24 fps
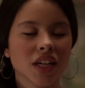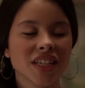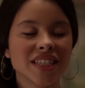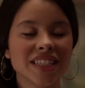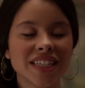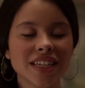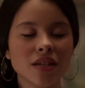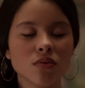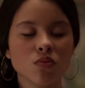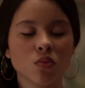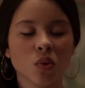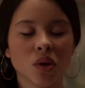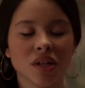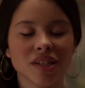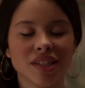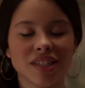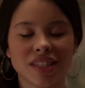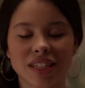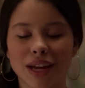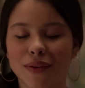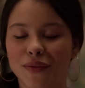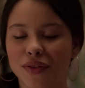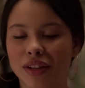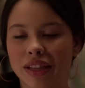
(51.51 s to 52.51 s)
I didn't want
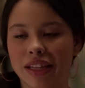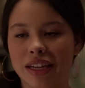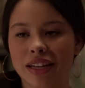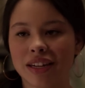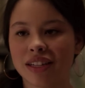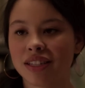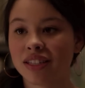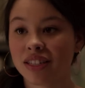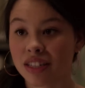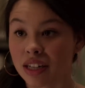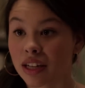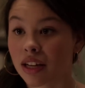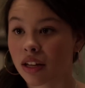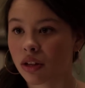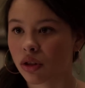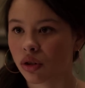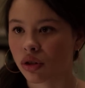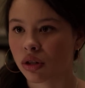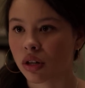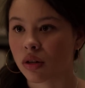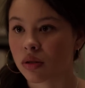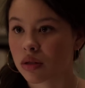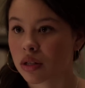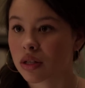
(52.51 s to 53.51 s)
Stef and Lena sticking
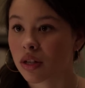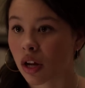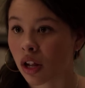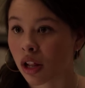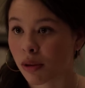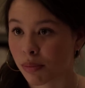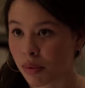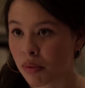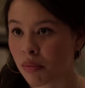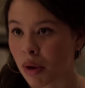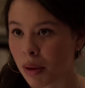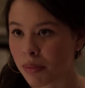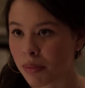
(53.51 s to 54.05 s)
their noses all up